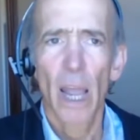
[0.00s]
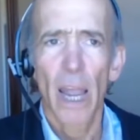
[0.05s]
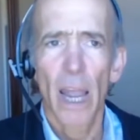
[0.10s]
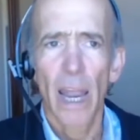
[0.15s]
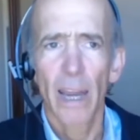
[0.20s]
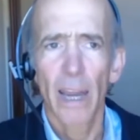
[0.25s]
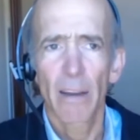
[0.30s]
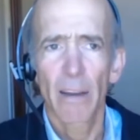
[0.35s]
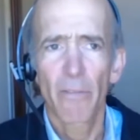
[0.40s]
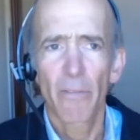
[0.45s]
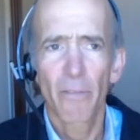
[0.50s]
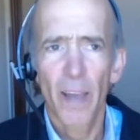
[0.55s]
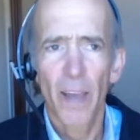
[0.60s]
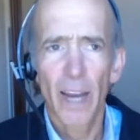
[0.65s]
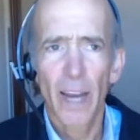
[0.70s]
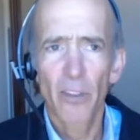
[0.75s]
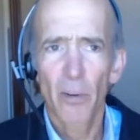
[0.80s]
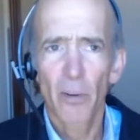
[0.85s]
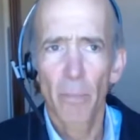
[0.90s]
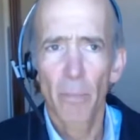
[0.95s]
And in
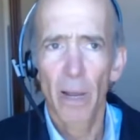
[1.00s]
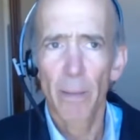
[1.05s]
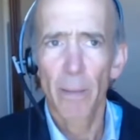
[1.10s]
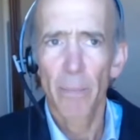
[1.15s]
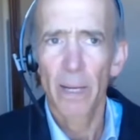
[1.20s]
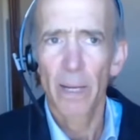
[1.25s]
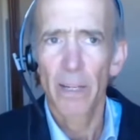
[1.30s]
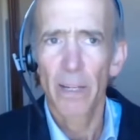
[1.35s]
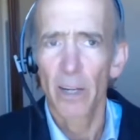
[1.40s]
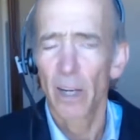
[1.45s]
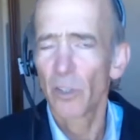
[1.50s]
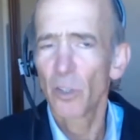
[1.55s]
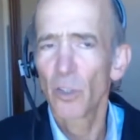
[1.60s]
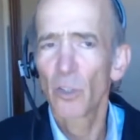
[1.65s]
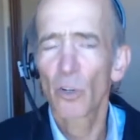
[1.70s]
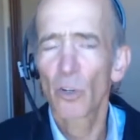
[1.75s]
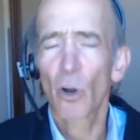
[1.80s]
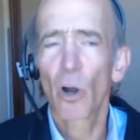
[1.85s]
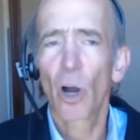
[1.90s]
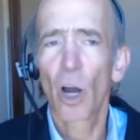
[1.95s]
fact, there might be
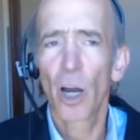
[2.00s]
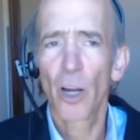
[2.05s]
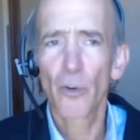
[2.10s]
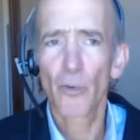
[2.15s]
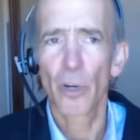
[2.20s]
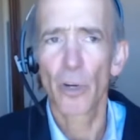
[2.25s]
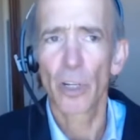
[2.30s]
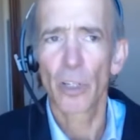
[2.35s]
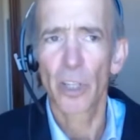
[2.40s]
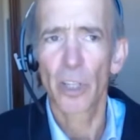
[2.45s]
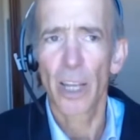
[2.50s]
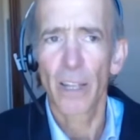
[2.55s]
dozens or hundreds,